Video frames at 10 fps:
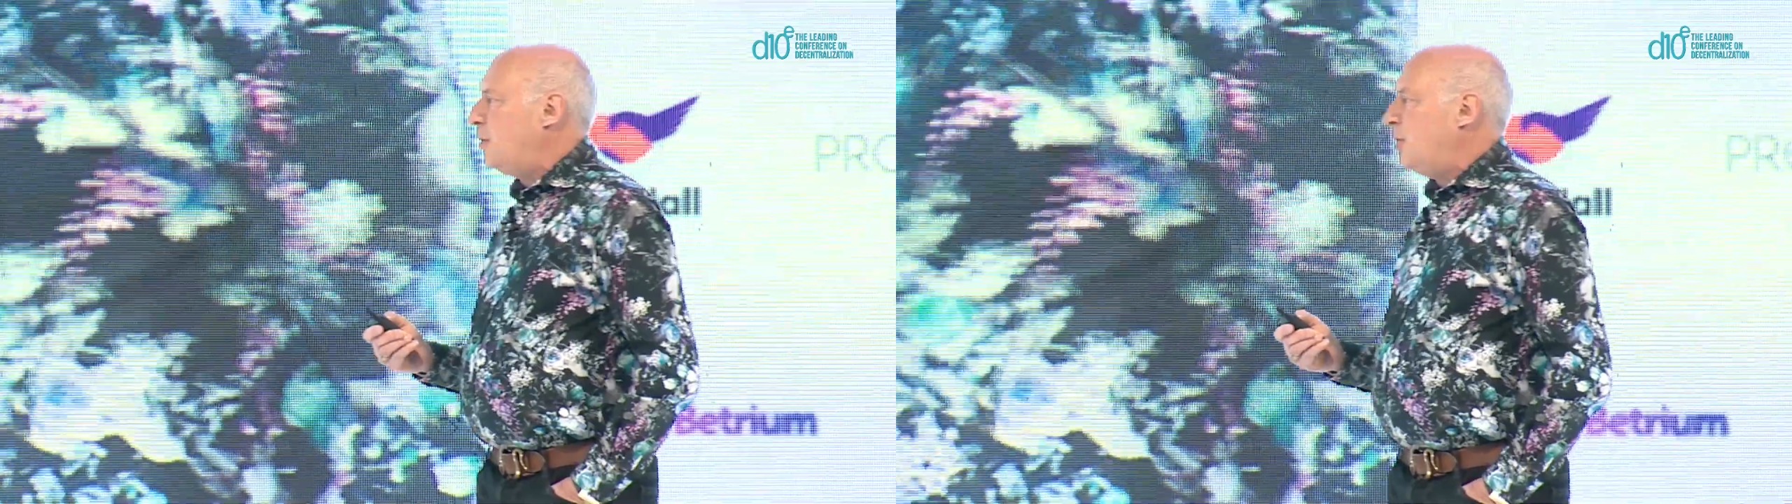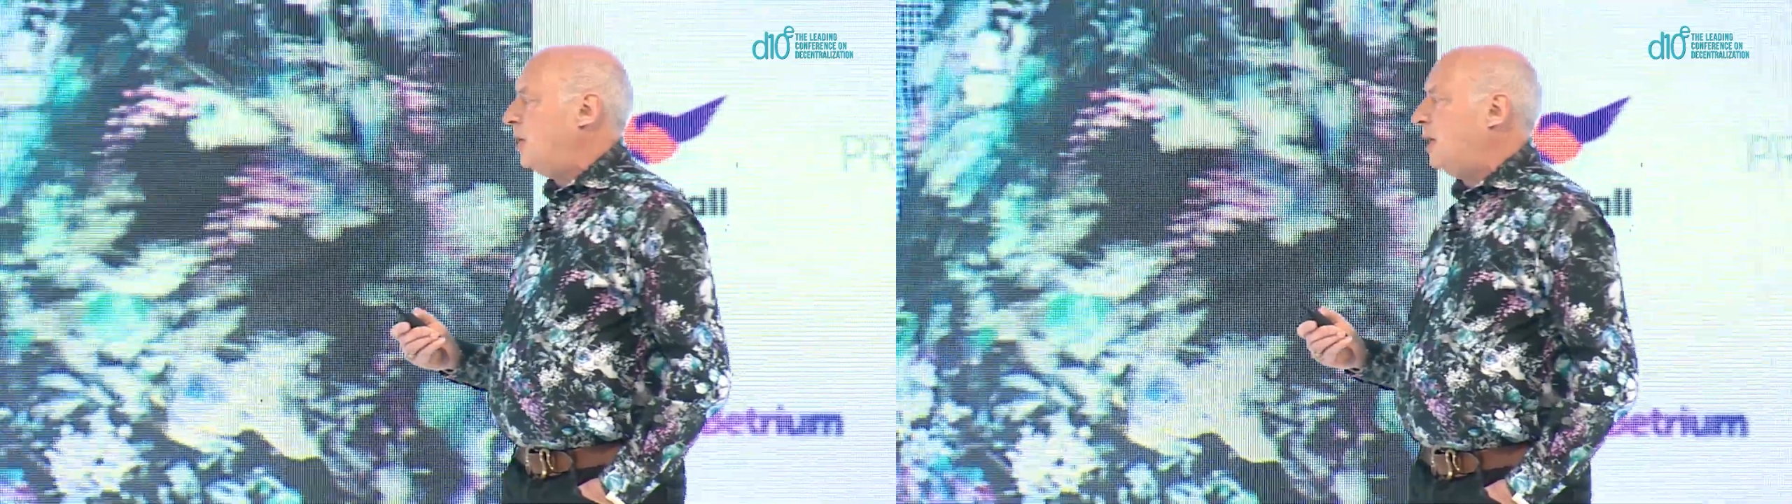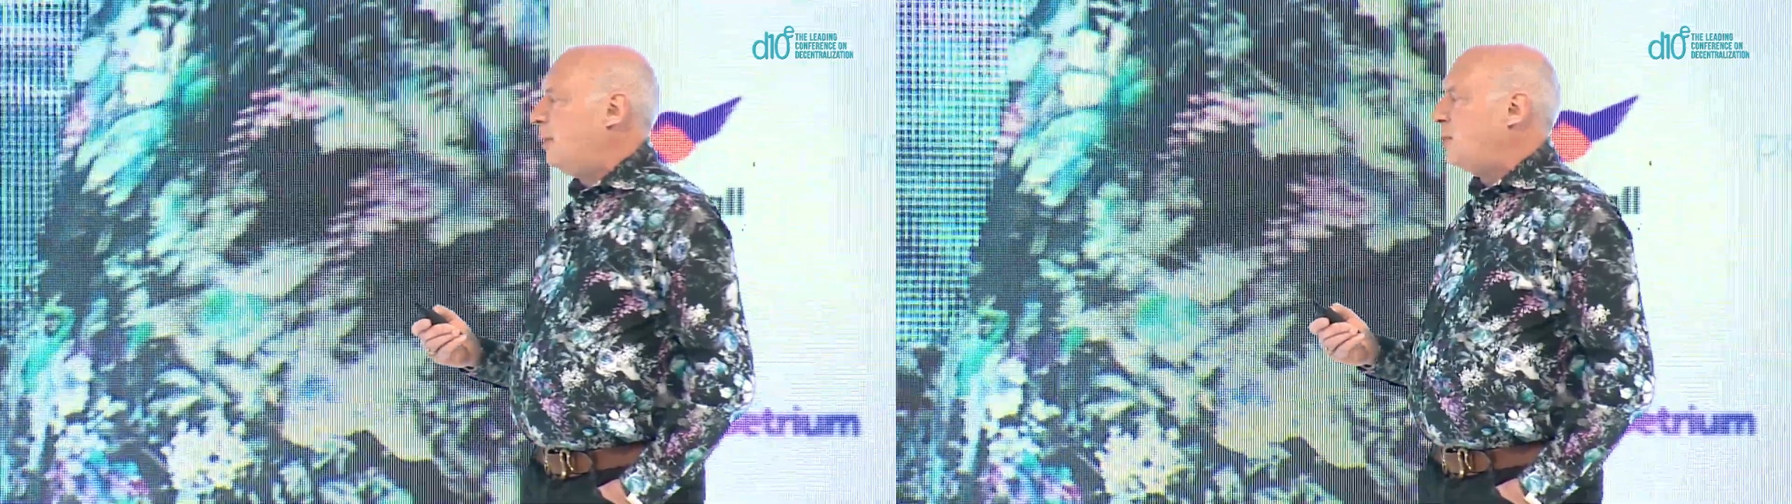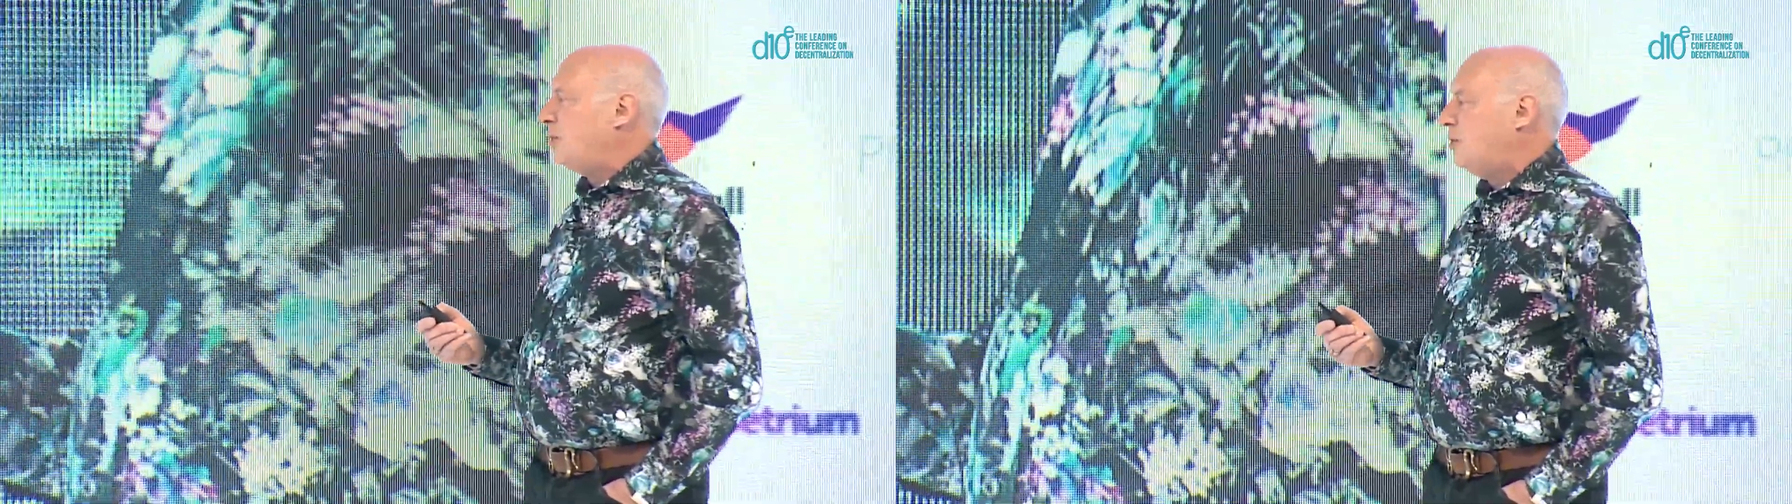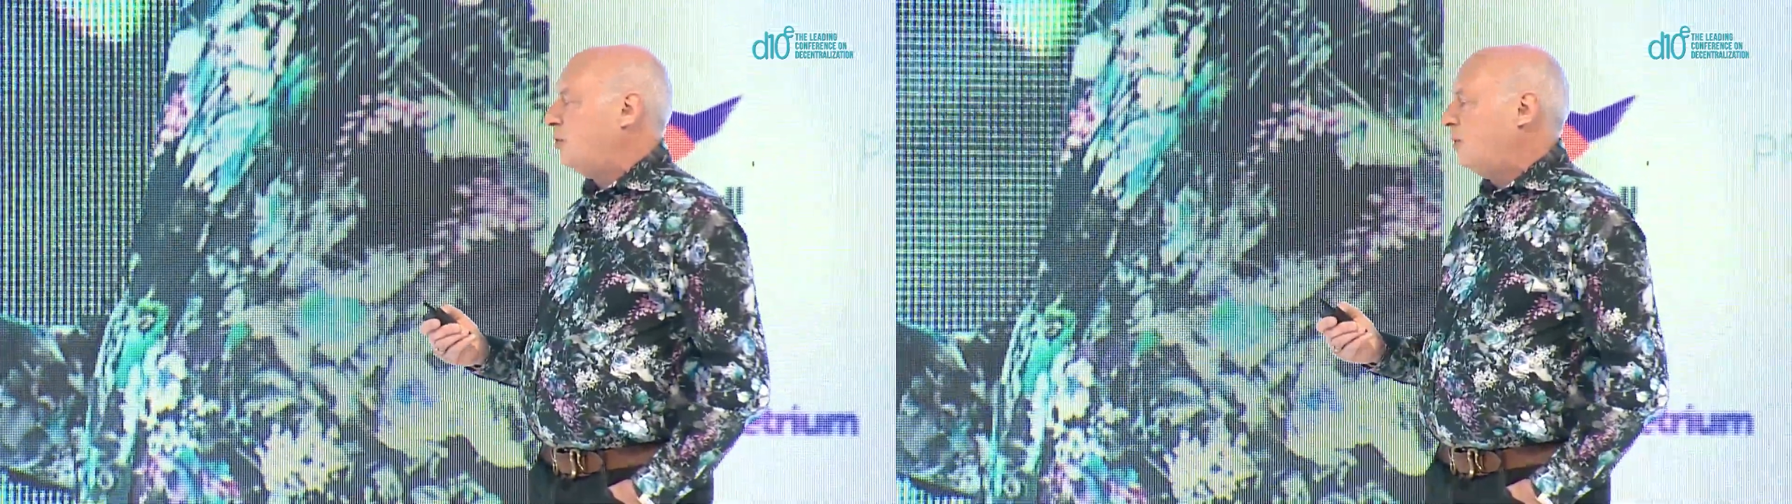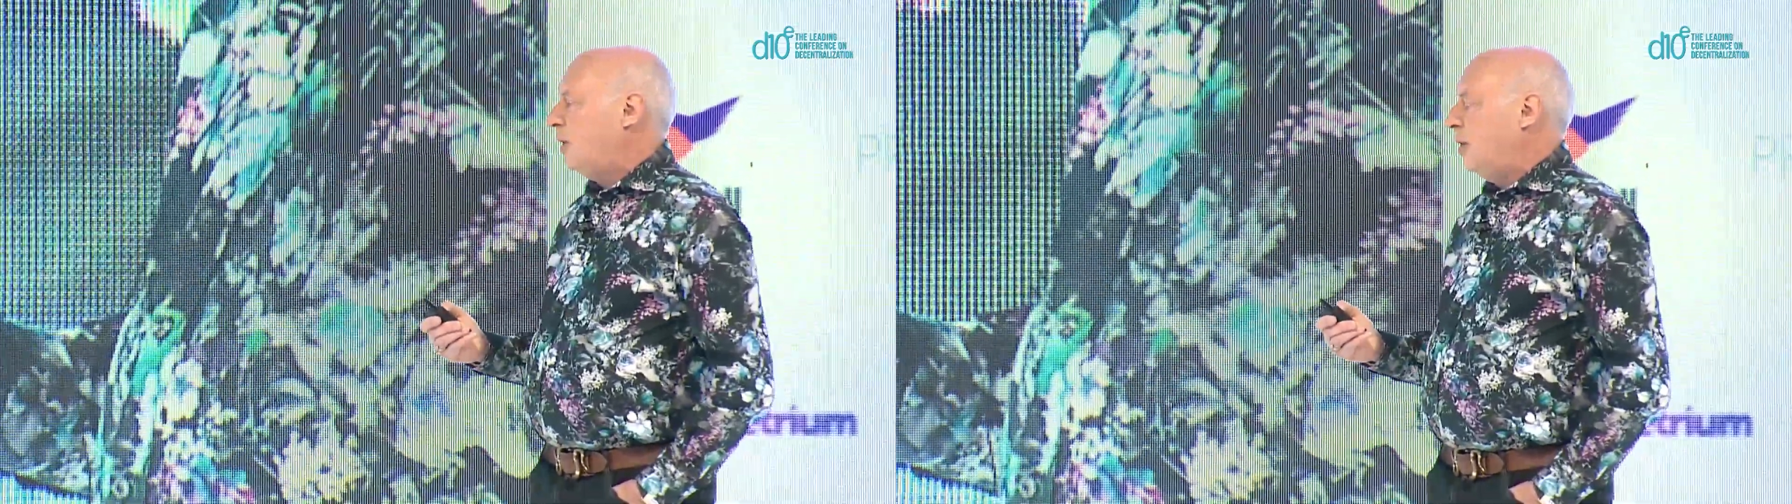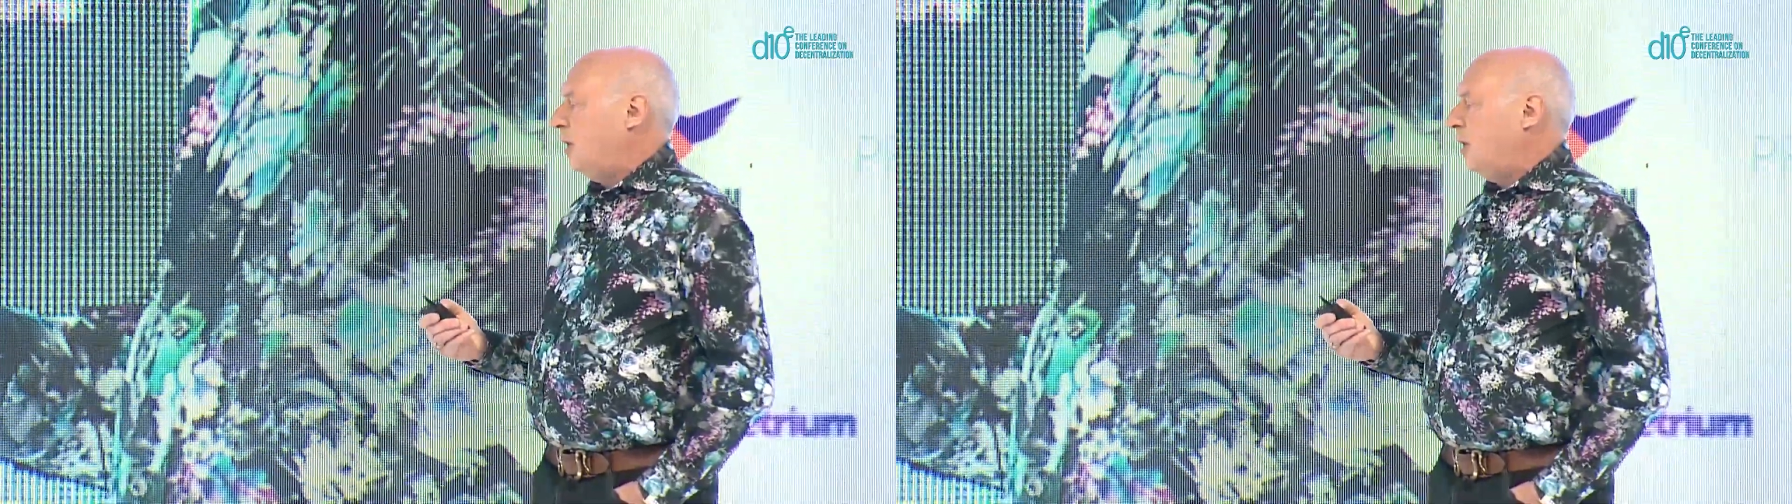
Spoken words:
being able to